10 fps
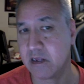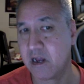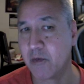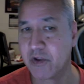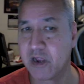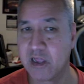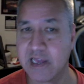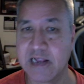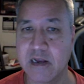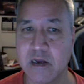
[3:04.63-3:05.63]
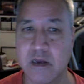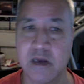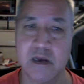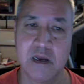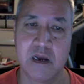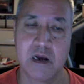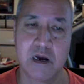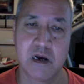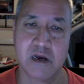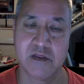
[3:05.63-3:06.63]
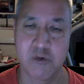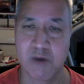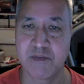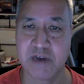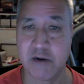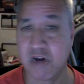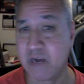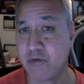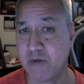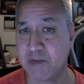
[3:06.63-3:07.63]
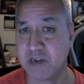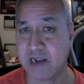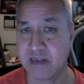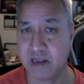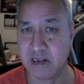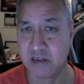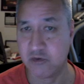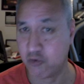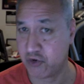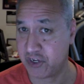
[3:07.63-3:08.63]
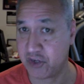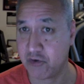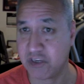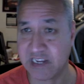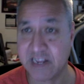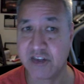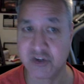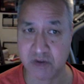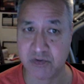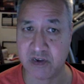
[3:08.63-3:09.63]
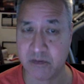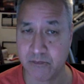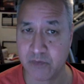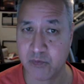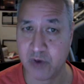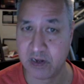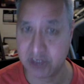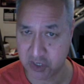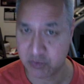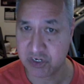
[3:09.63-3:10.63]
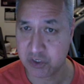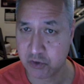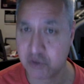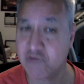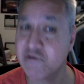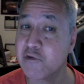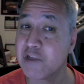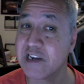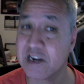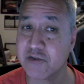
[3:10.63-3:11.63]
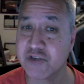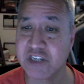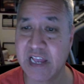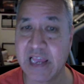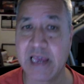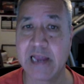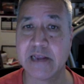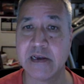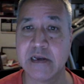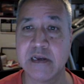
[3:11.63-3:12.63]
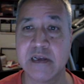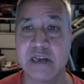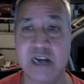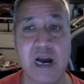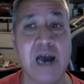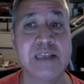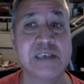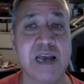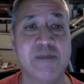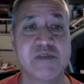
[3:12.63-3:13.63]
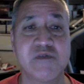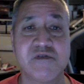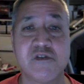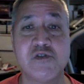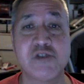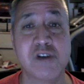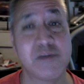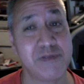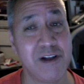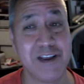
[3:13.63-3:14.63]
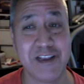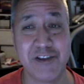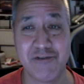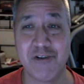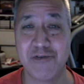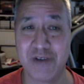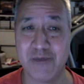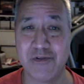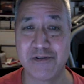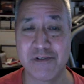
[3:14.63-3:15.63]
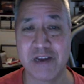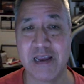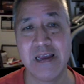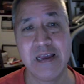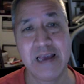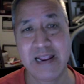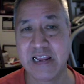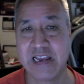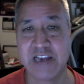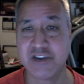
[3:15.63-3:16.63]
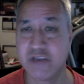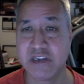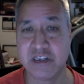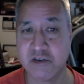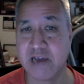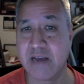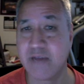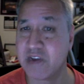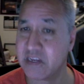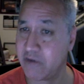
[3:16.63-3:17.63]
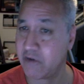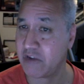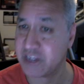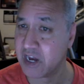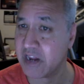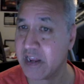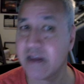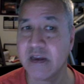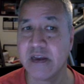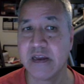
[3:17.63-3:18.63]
Now I'm going to link the website or a couple websites like where you can do this in the description. But just be sure you fully understand the concepts before you start plugging in your own numbers. Okay. And in any case, you don't need to do that because I've already done it.